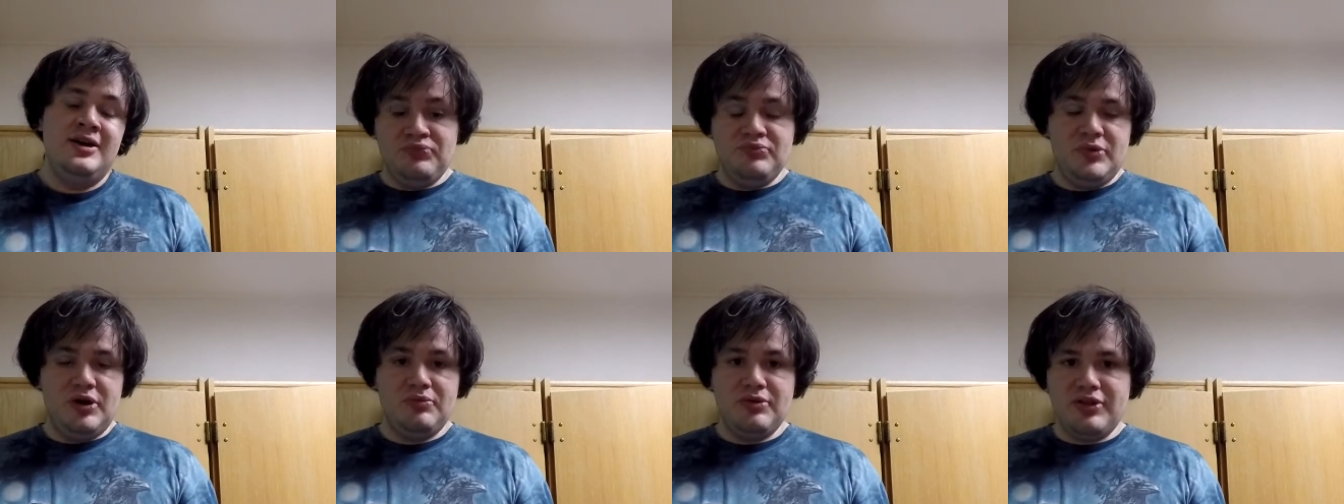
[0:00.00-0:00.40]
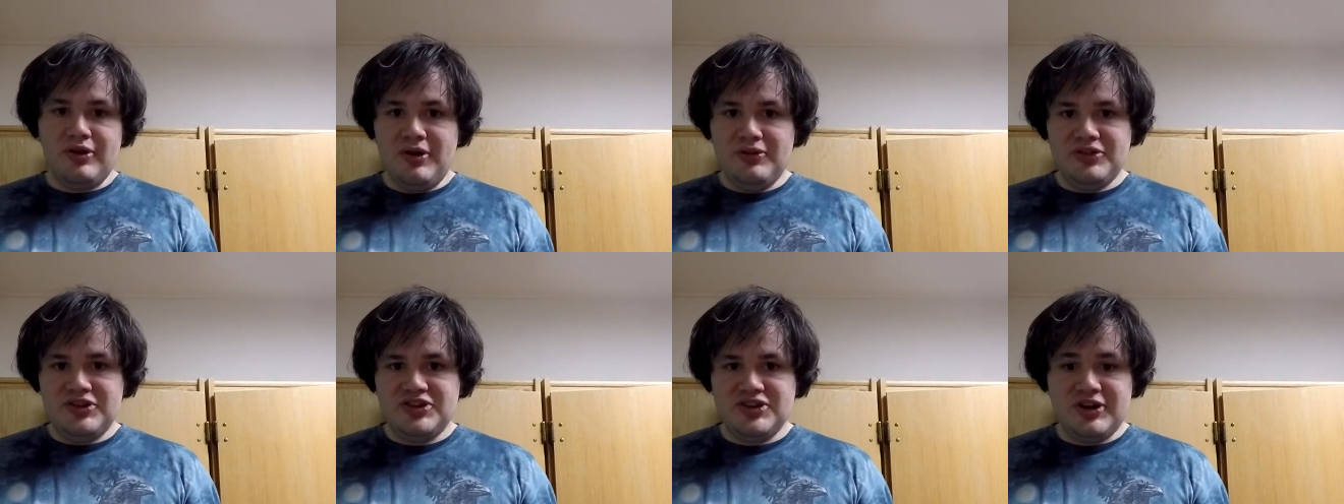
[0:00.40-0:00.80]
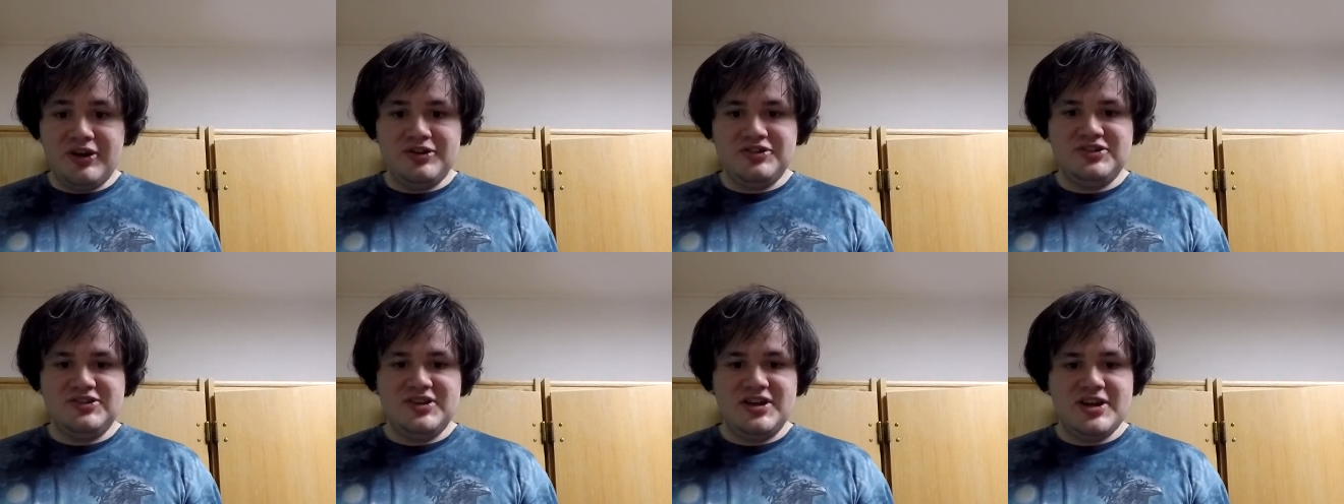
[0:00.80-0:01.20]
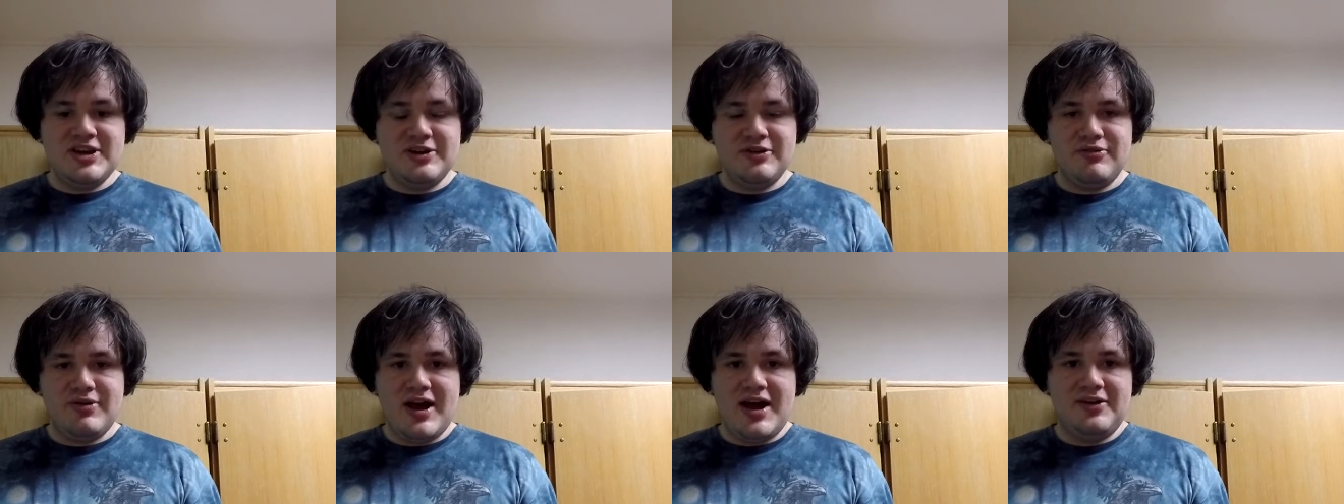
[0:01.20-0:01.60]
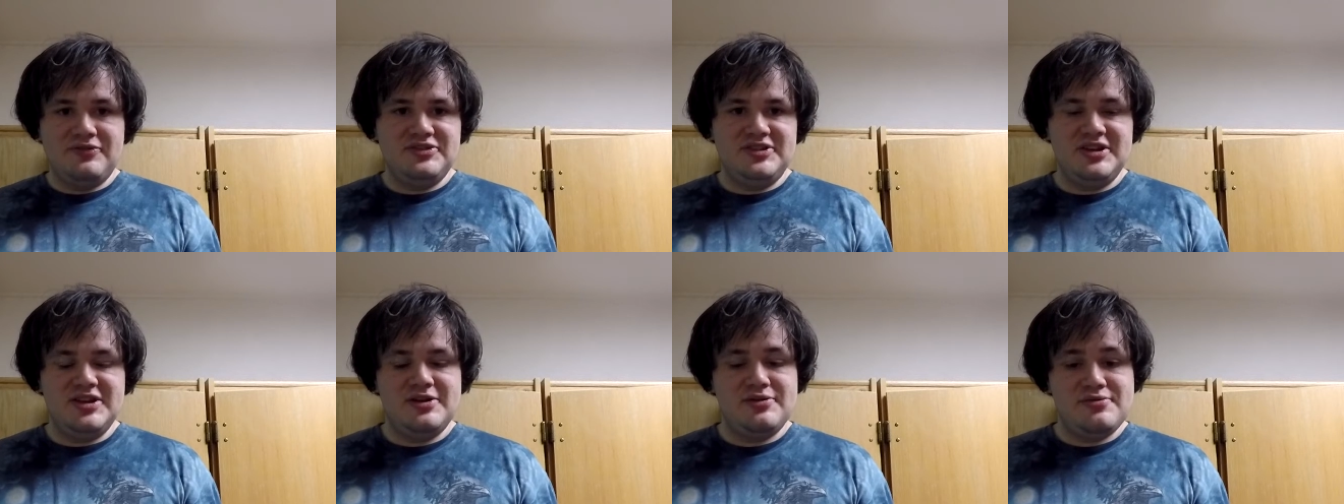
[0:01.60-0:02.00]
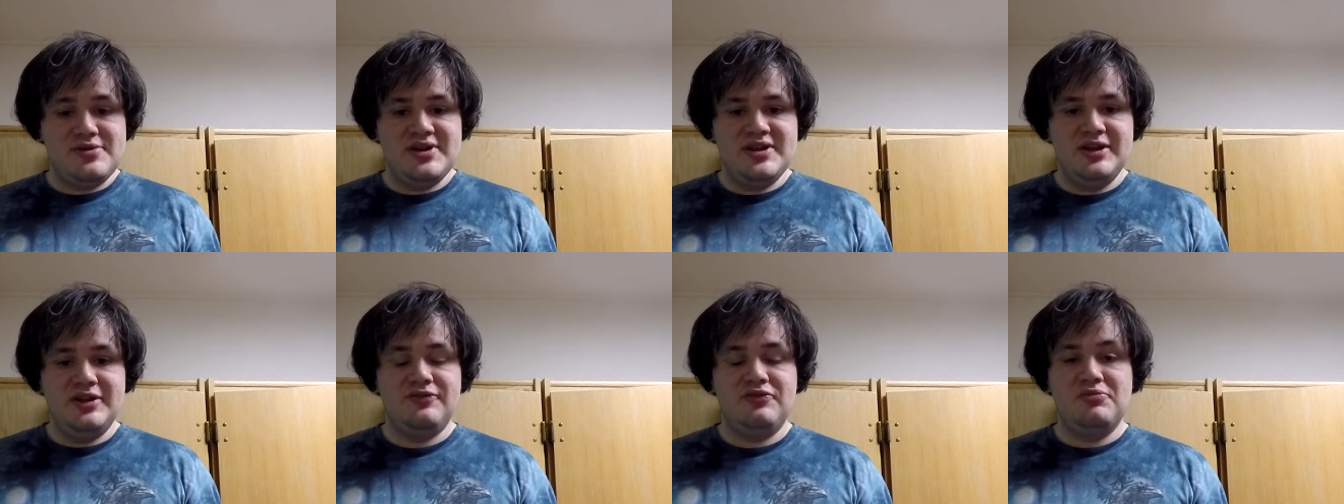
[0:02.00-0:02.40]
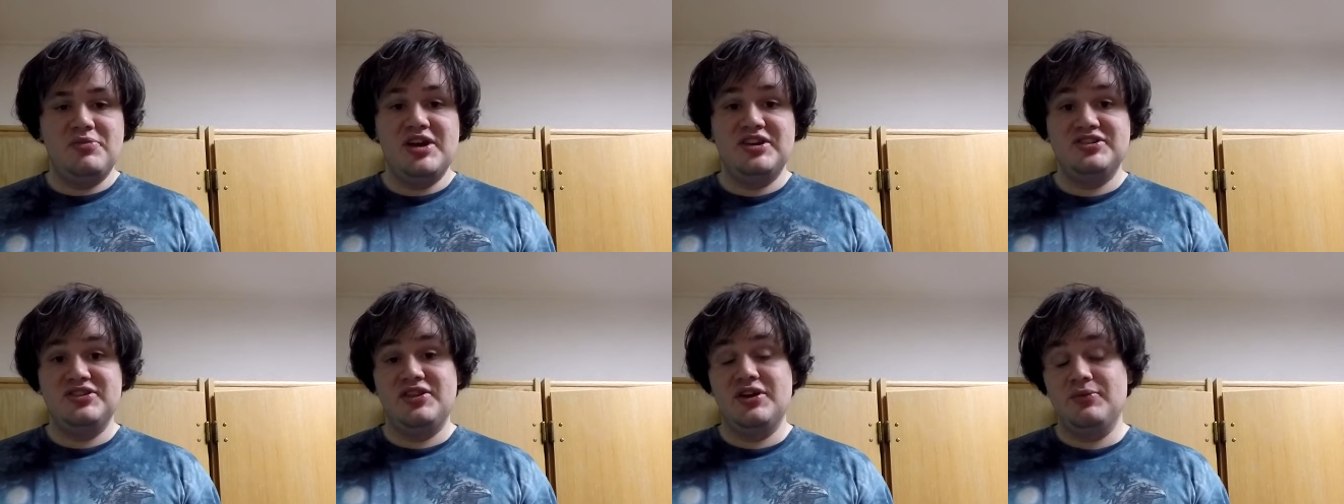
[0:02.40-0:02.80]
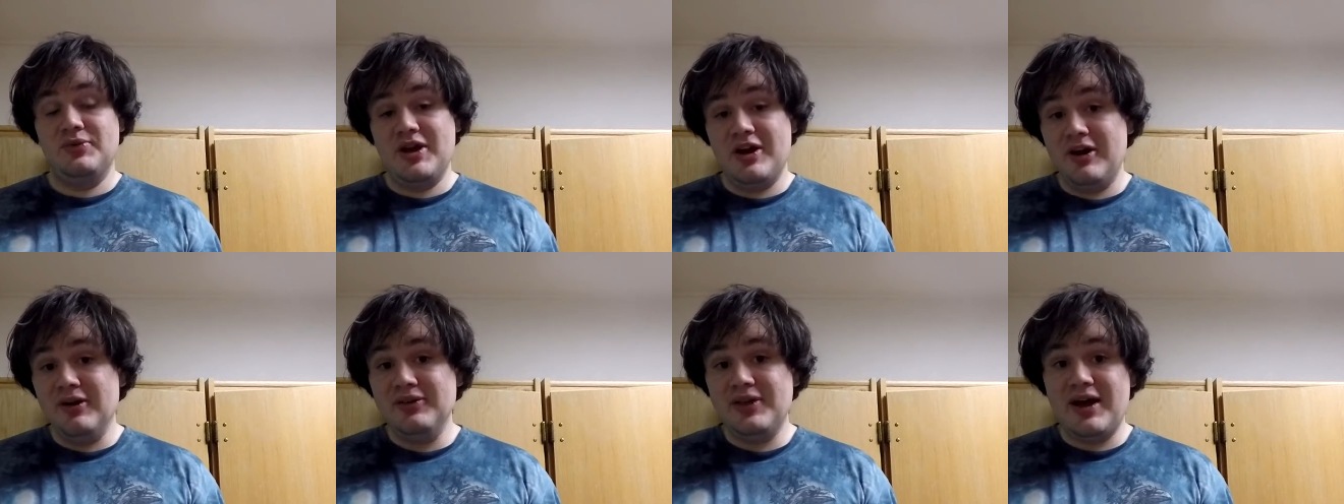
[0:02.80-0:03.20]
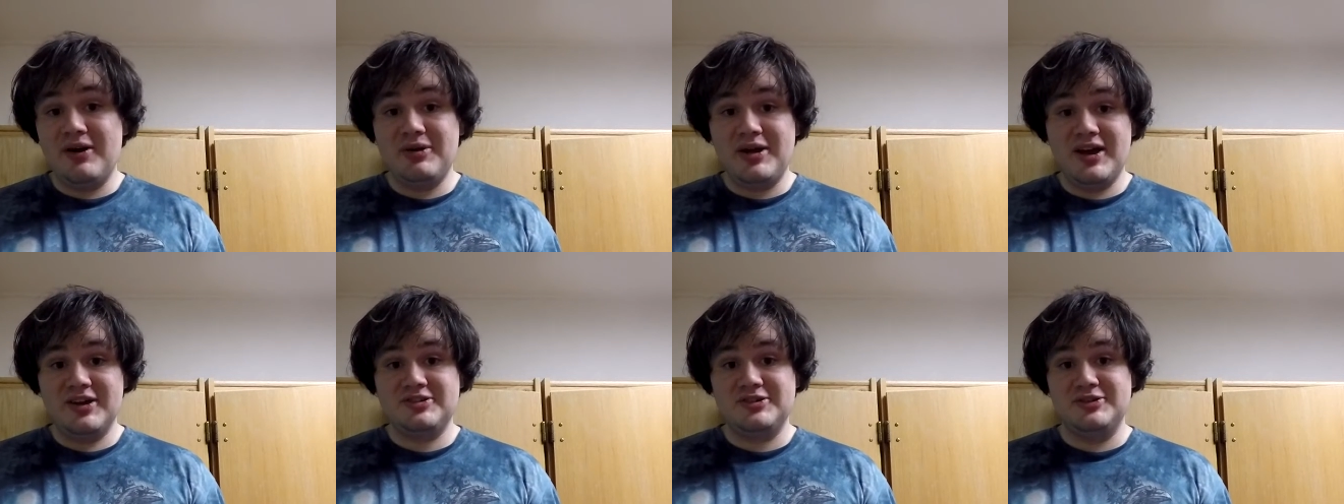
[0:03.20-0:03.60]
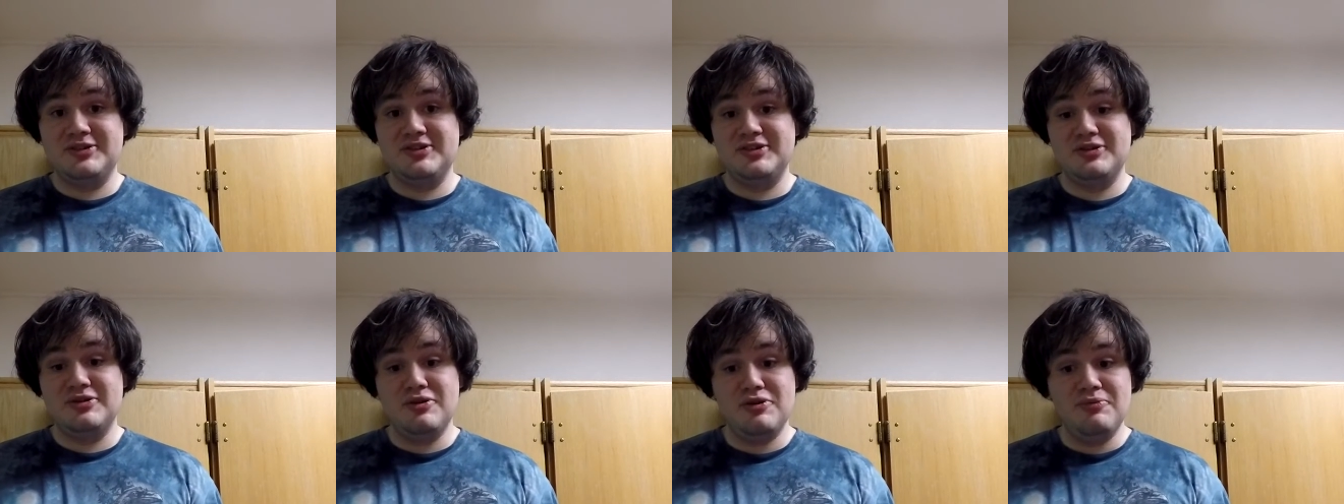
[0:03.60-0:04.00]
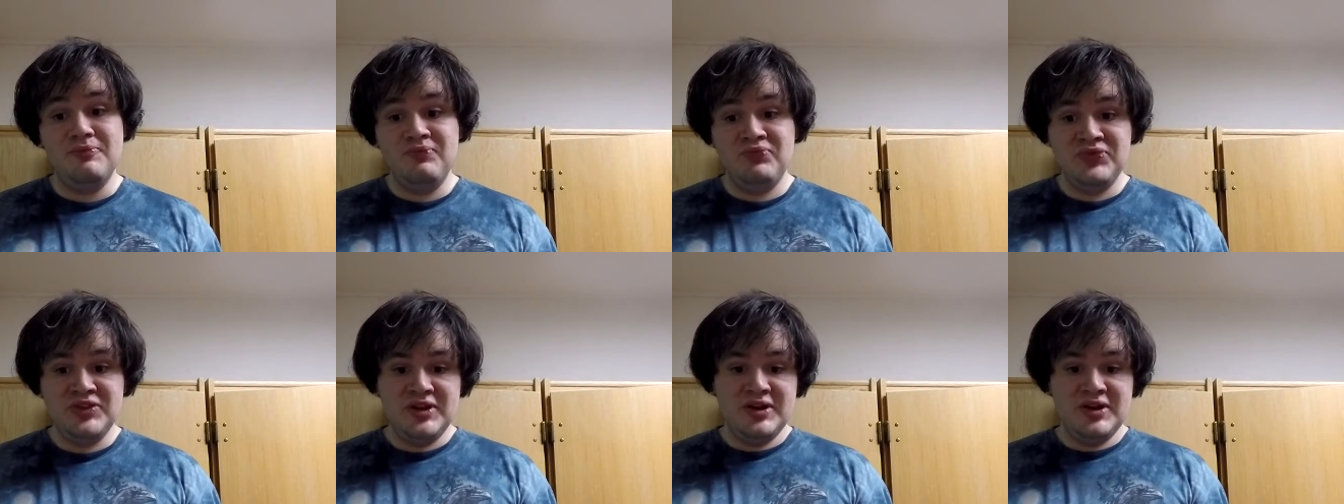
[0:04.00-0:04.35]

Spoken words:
But with all the charts and graphs and information that we are allowed access to,